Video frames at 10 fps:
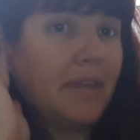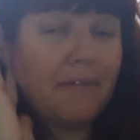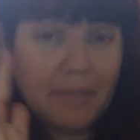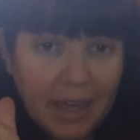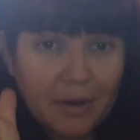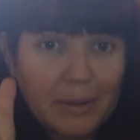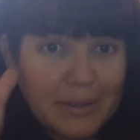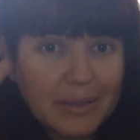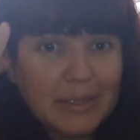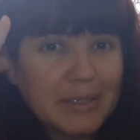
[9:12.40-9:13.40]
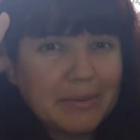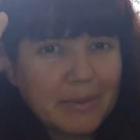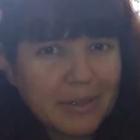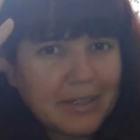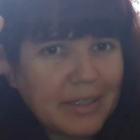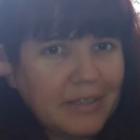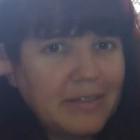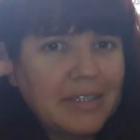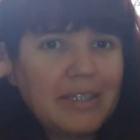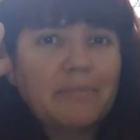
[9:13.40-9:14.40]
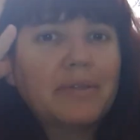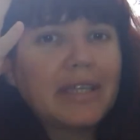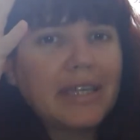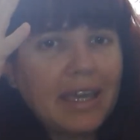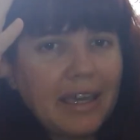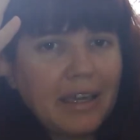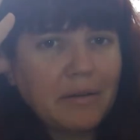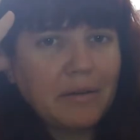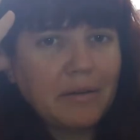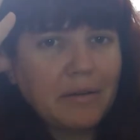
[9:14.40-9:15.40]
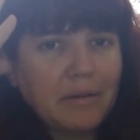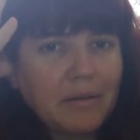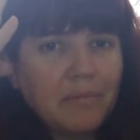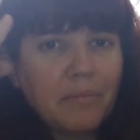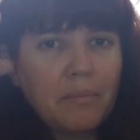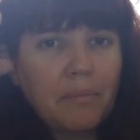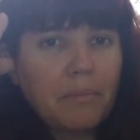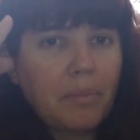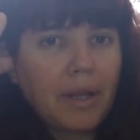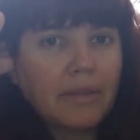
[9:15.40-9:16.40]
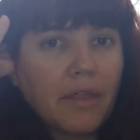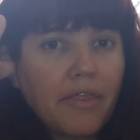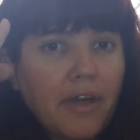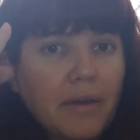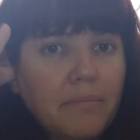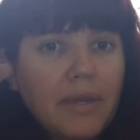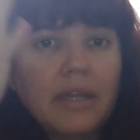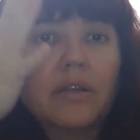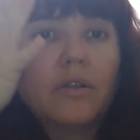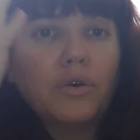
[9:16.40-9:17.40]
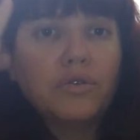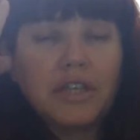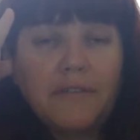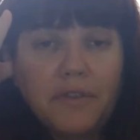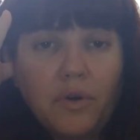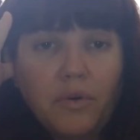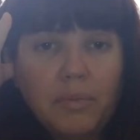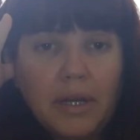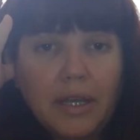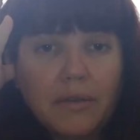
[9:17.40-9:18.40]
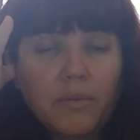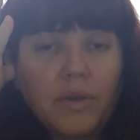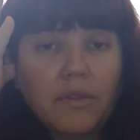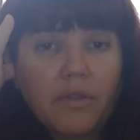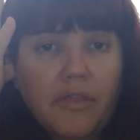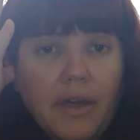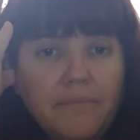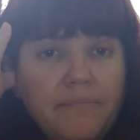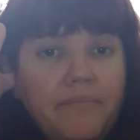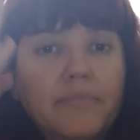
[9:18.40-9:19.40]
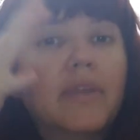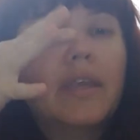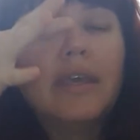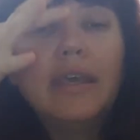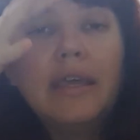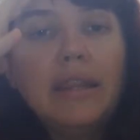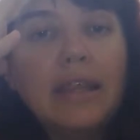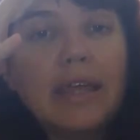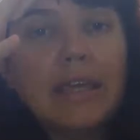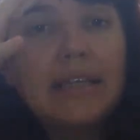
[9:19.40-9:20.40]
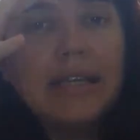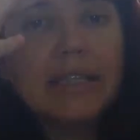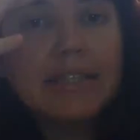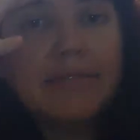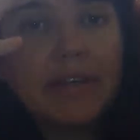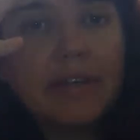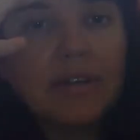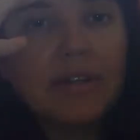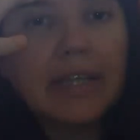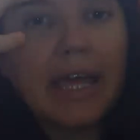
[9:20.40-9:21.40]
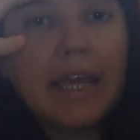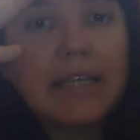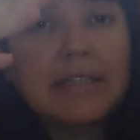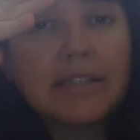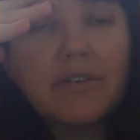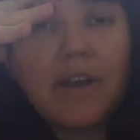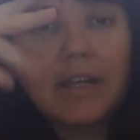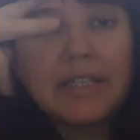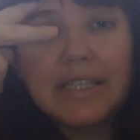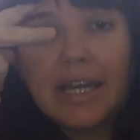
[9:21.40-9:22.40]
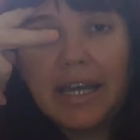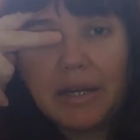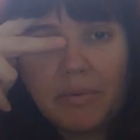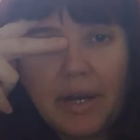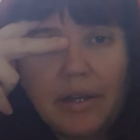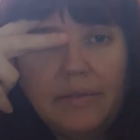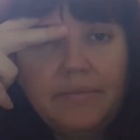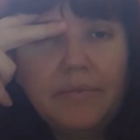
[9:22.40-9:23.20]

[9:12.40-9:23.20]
If that also doesn't work, you simply can bring the thumb and close off the opening with the thumb. The index finger lays across the eyebrow.